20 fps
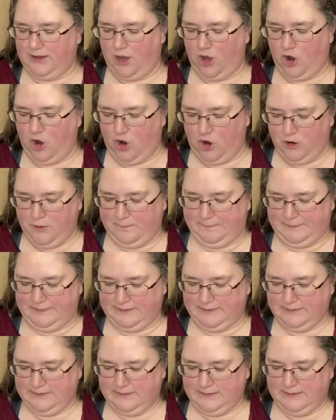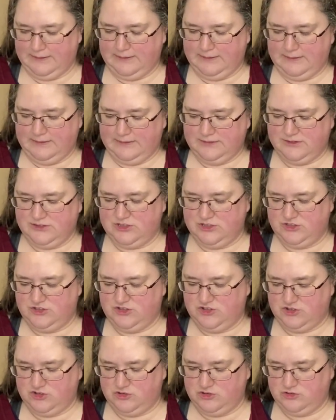hope to
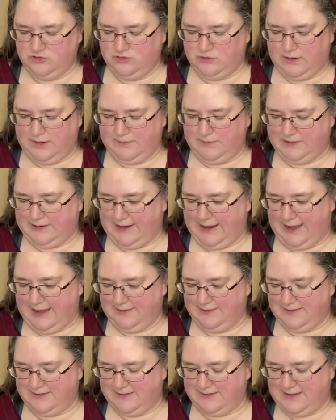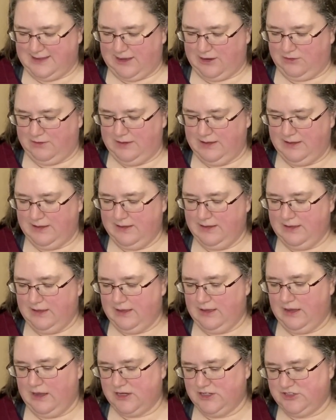do, I'm going to add this now,
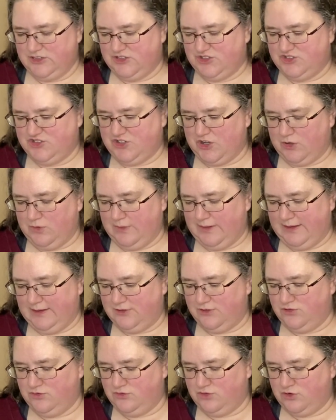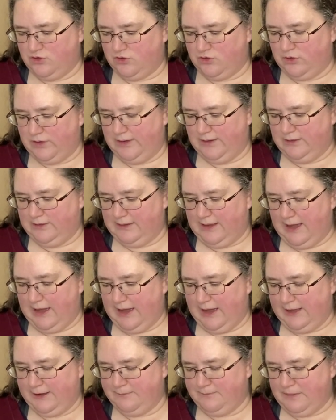a sewing tutorial
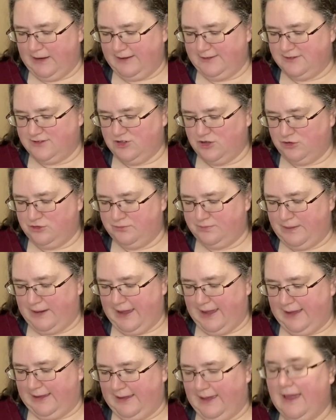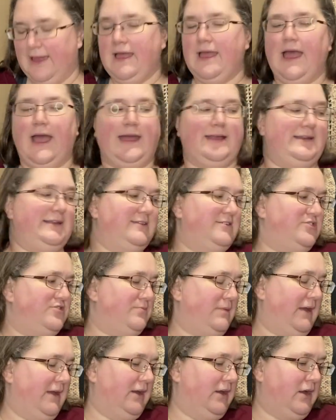on my tote bag. I need to
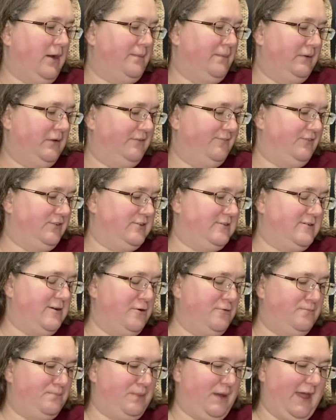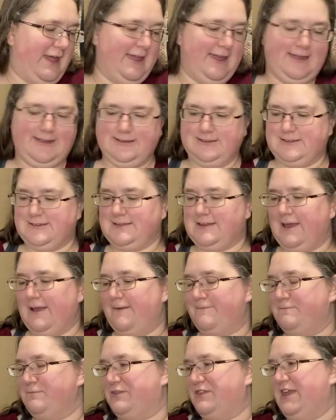make a couple of tote bags
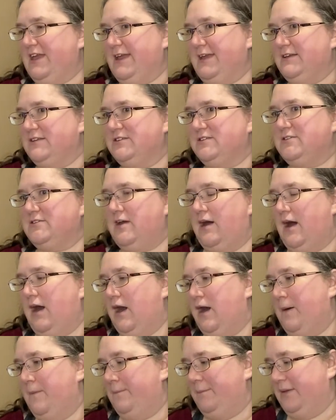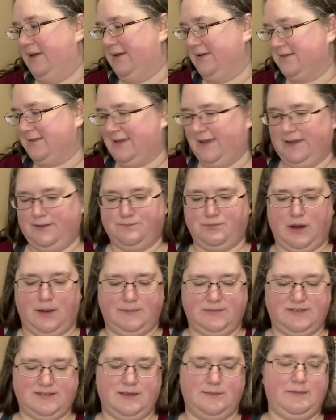and things because I had
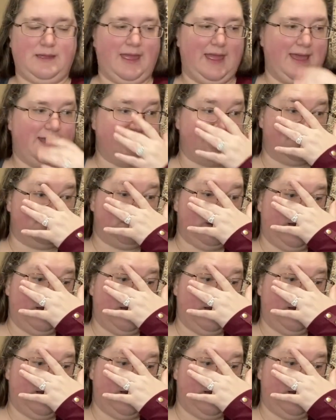promised them as